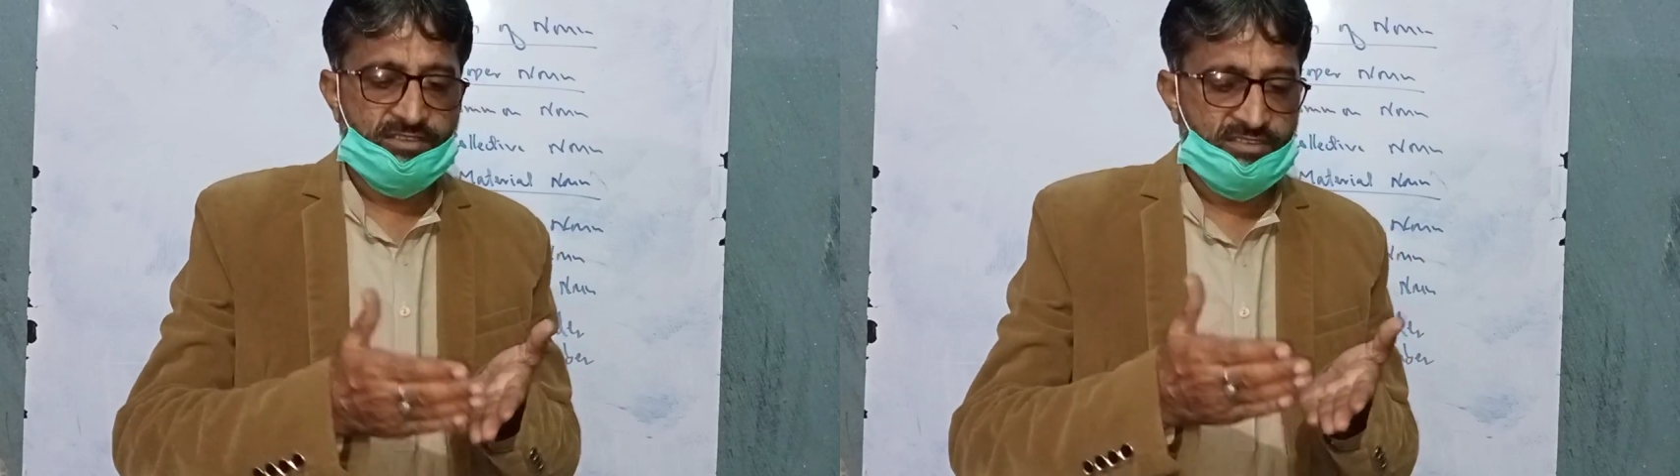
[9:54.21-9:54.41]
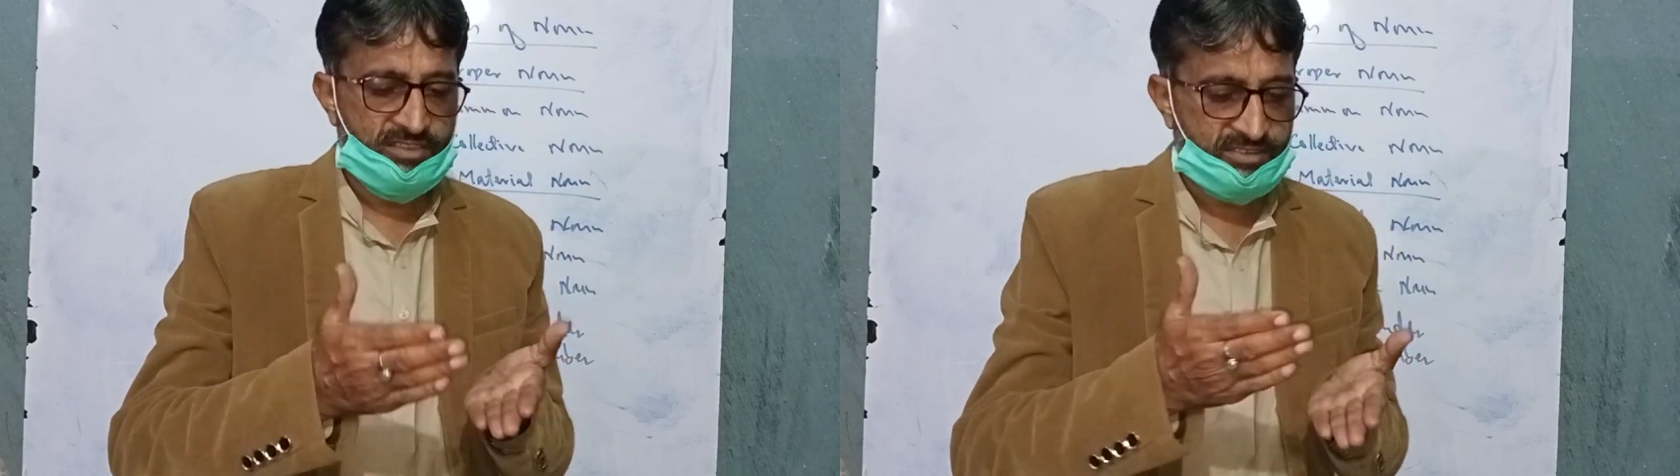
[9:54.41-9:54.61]

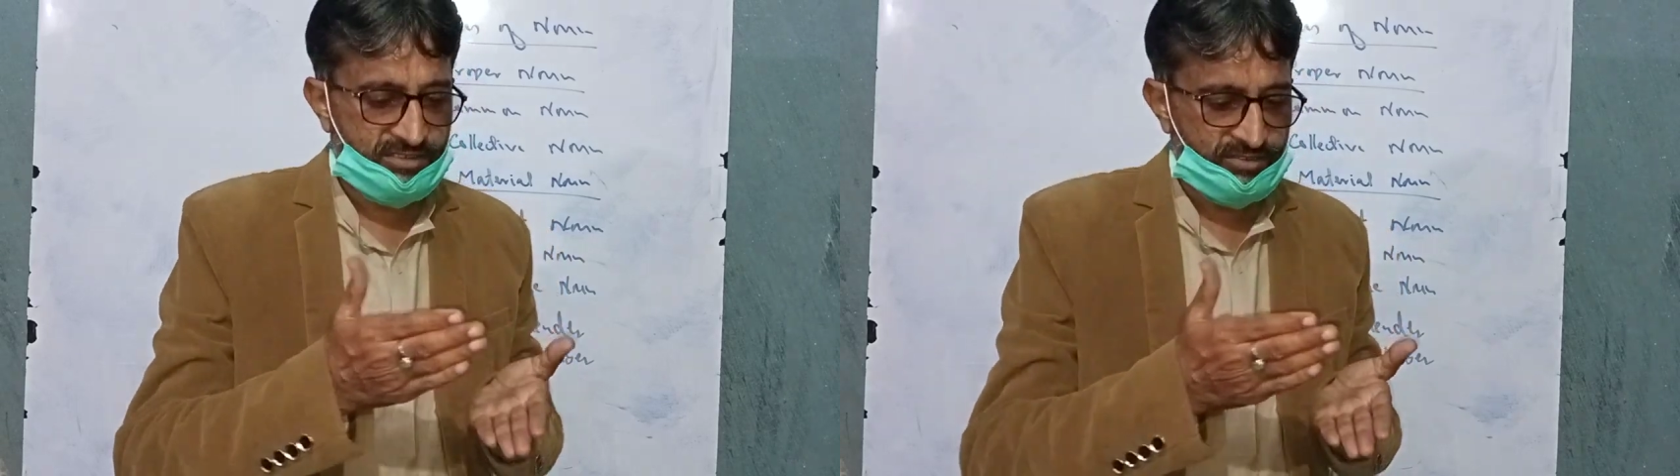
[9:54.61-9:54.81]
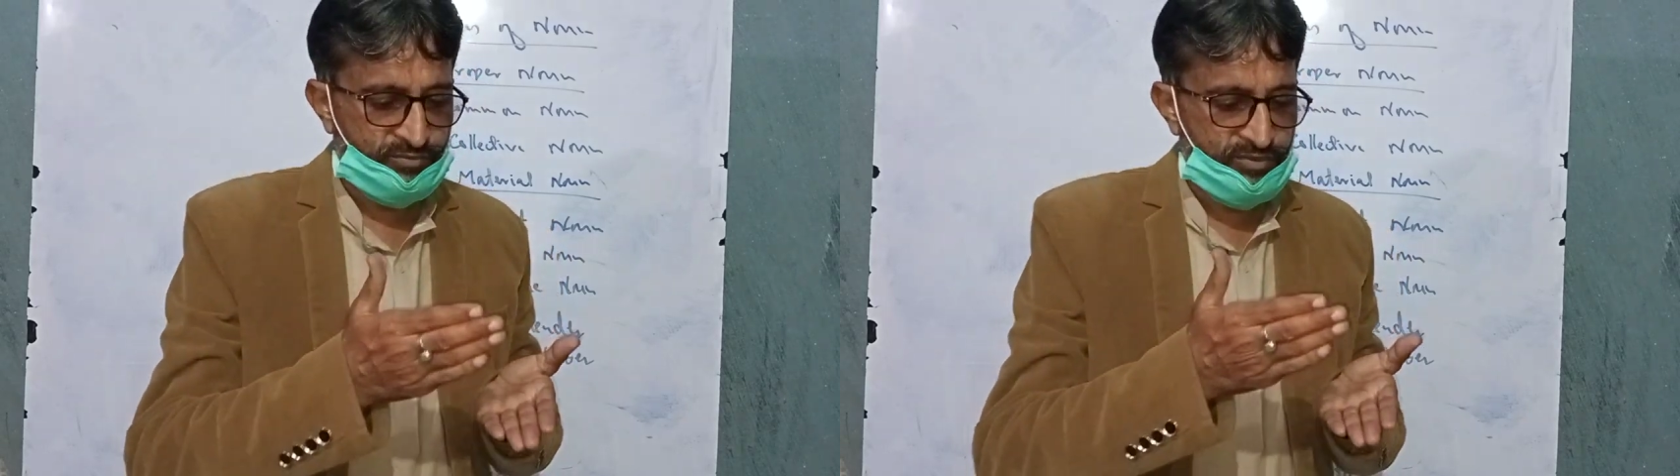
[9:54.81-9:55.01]

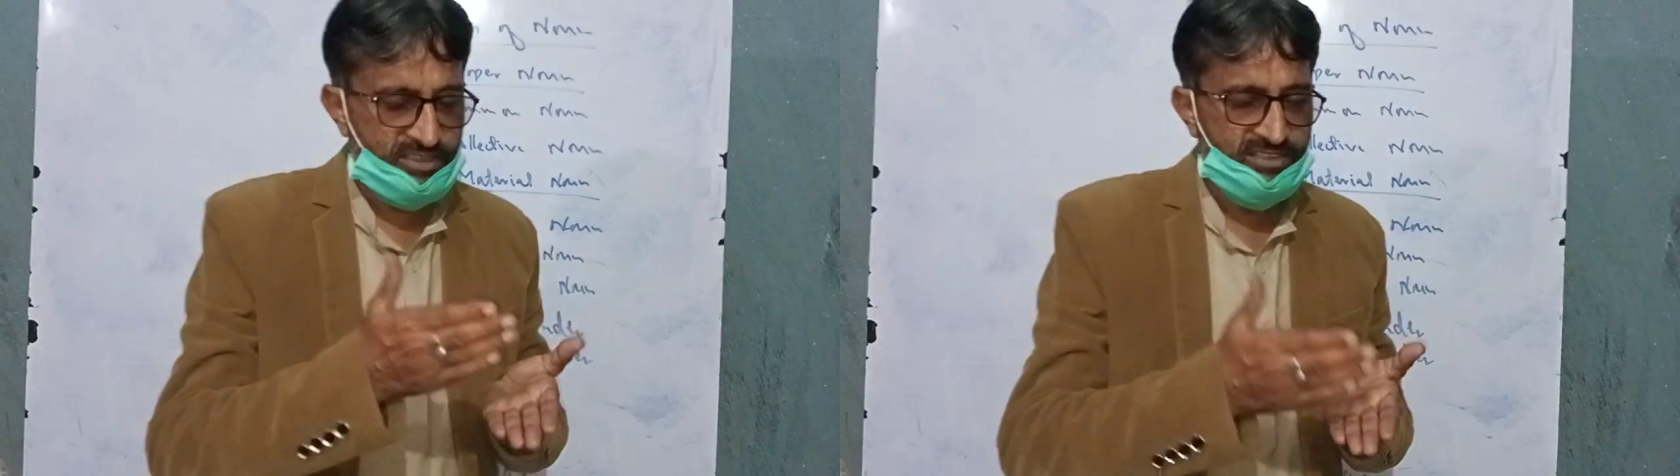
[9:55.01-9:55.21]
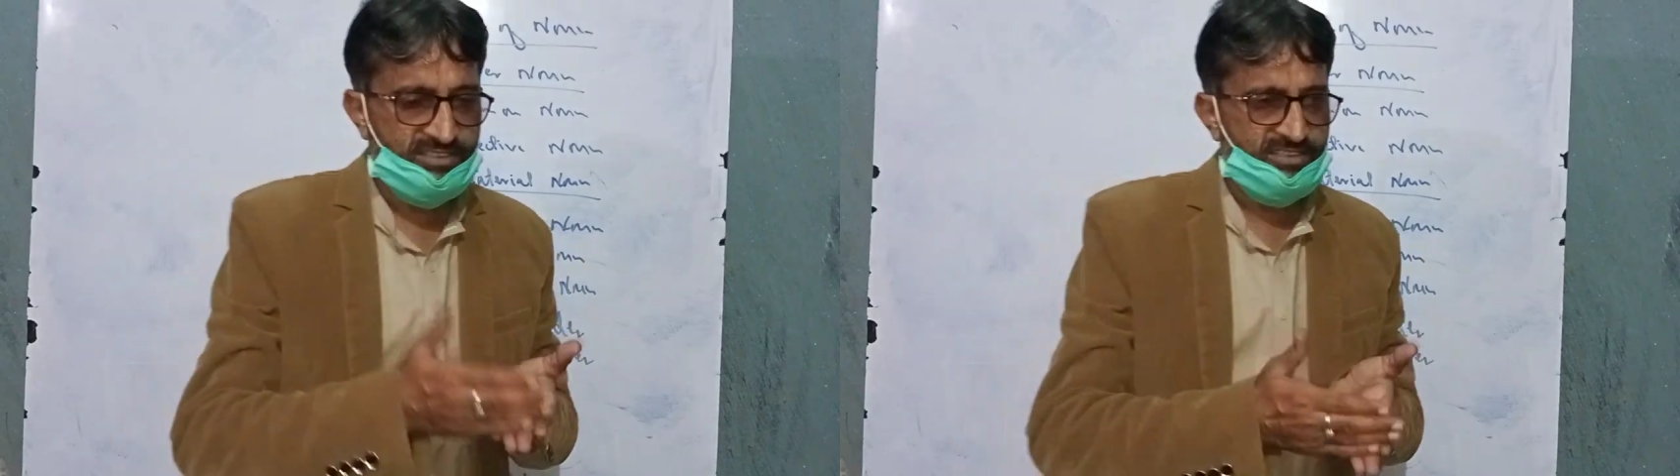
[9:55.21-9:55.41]
just
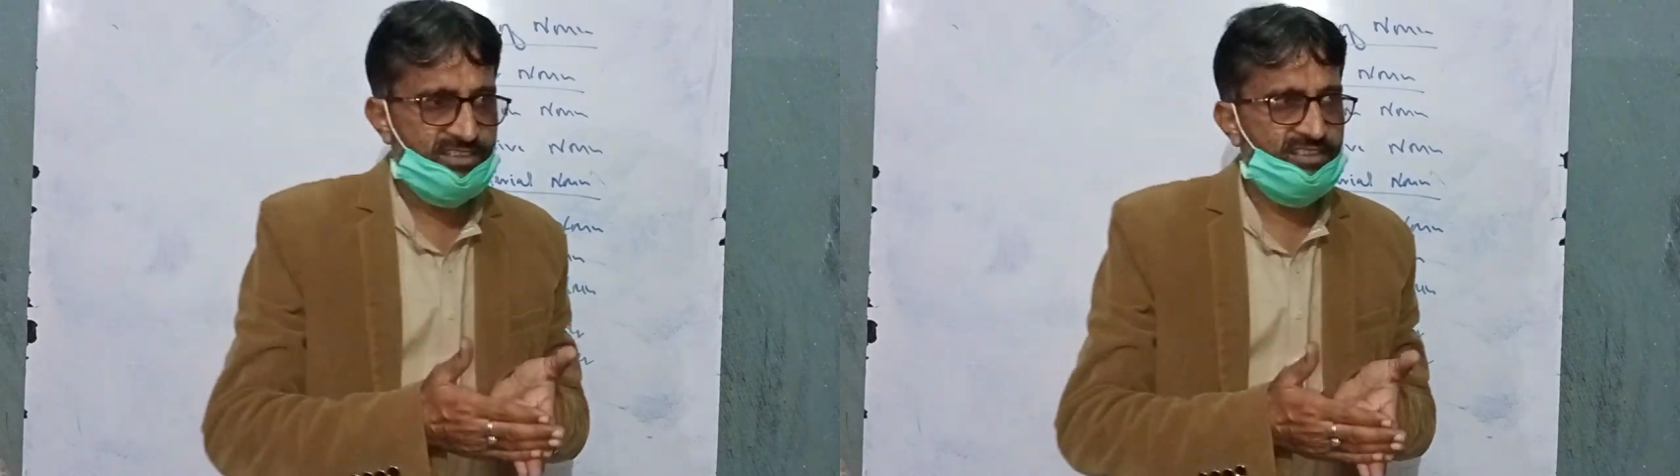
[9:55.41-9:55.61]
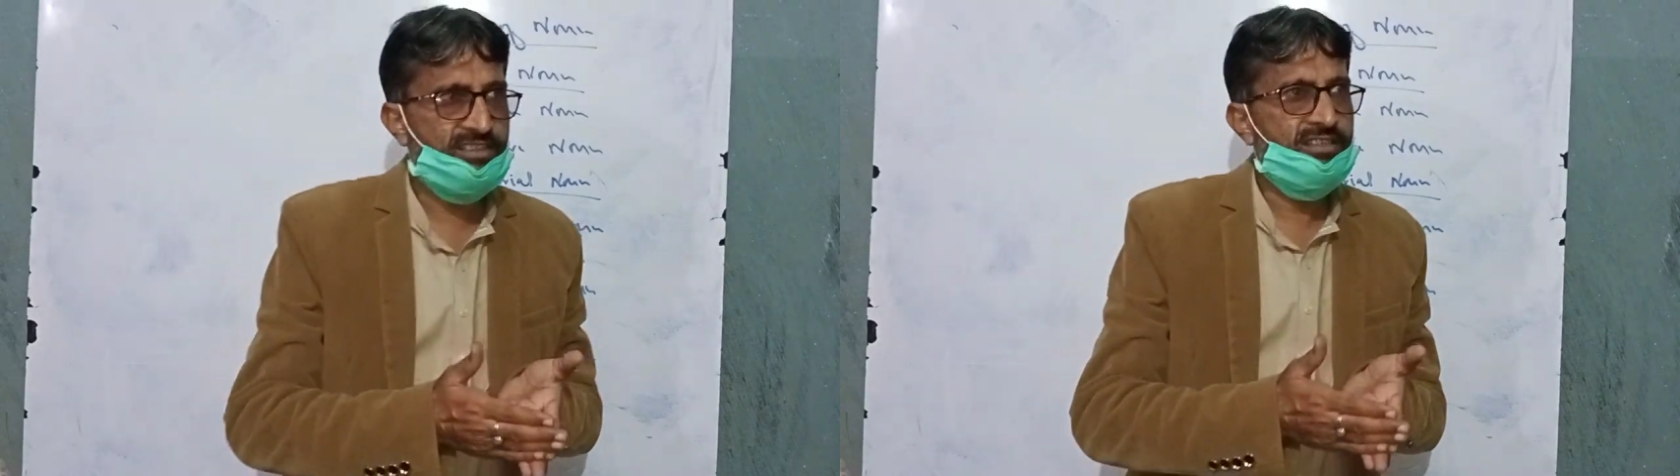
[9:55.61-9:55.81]
we
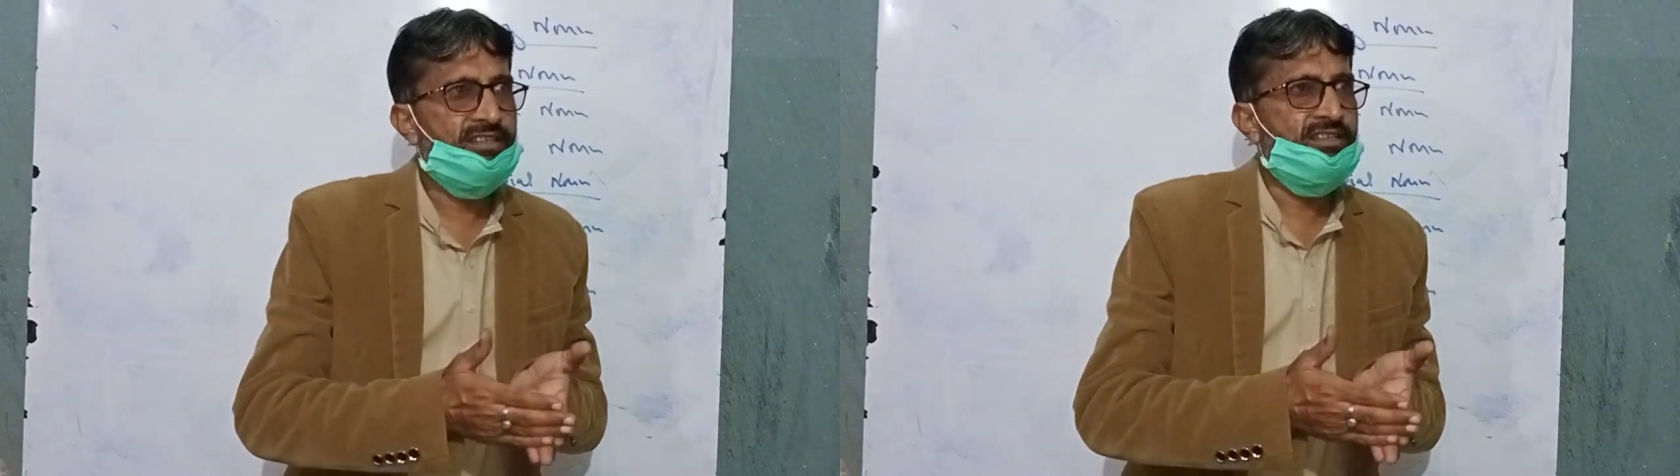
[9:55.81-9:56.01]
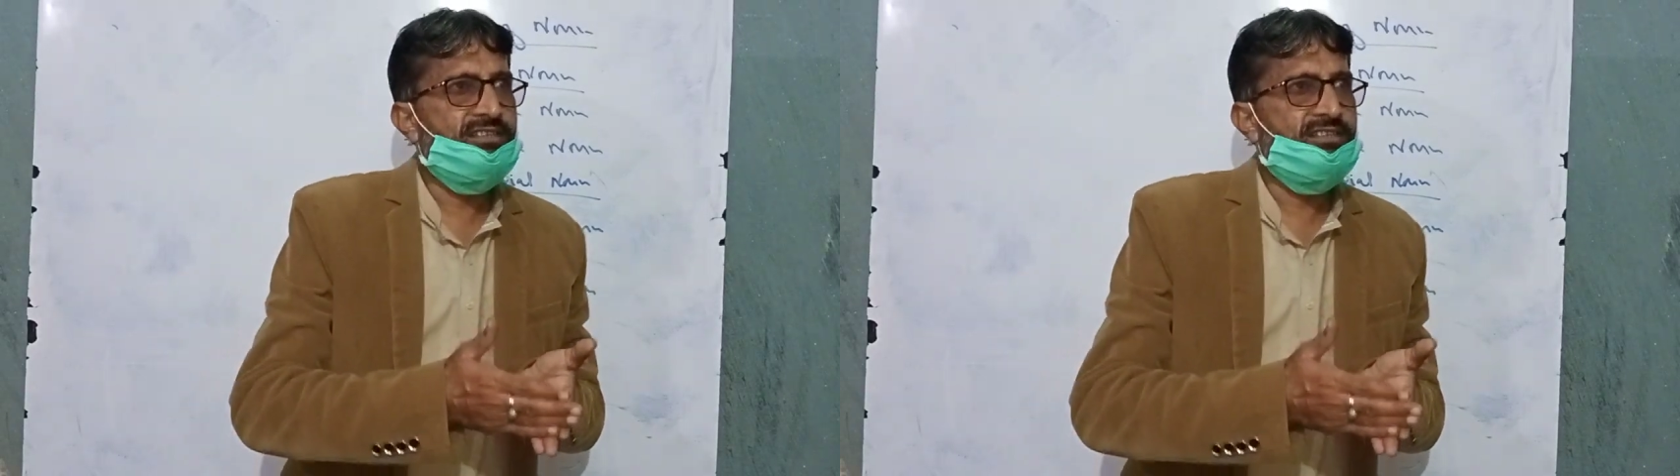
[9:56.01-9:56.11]
say